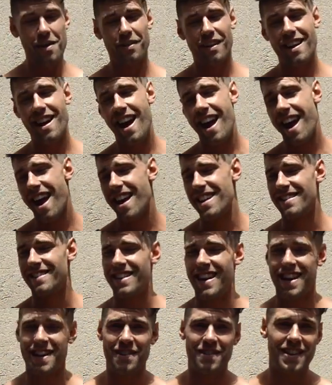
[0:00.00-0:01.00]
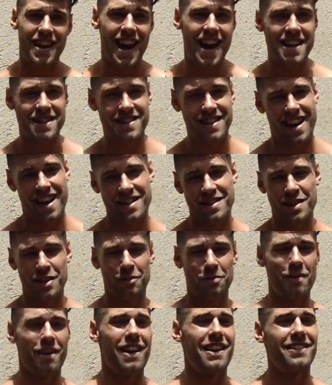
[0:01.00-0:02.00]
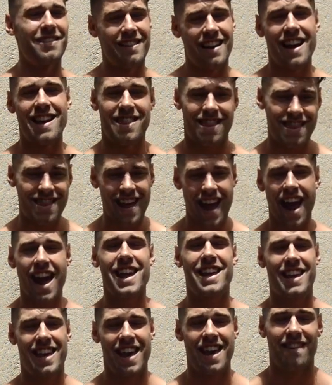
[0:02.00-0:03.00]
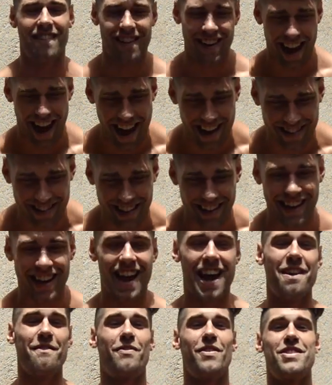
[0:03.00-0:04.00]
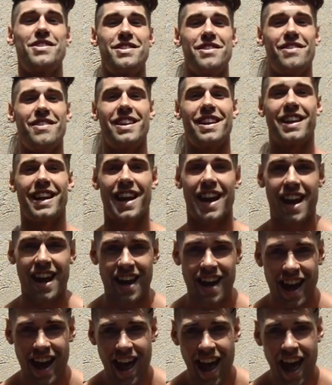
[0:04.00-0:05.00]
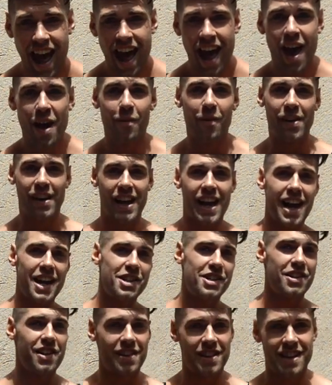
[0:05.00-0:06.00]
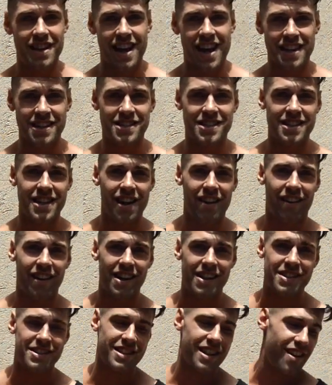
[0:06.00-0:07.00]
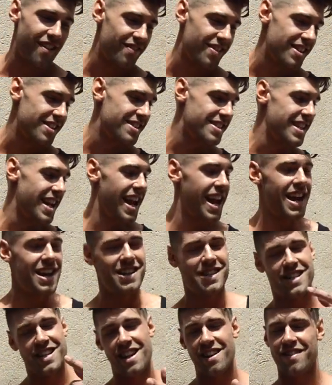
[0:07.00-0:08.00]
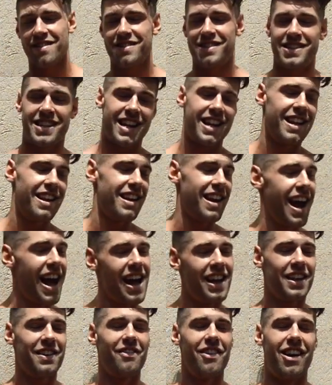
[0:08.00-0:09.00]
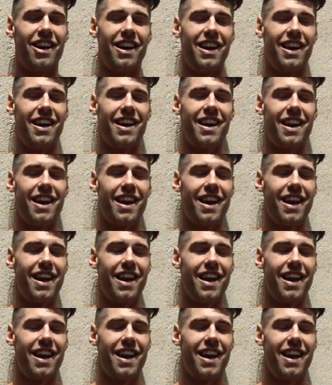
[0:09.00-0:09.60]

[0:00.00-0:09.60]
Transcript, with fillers: All right, Zen Dude Nation, I just want to say thank you guys again for tuning in. We'll catch you on the next series of the Zen Dudes in Hollywood.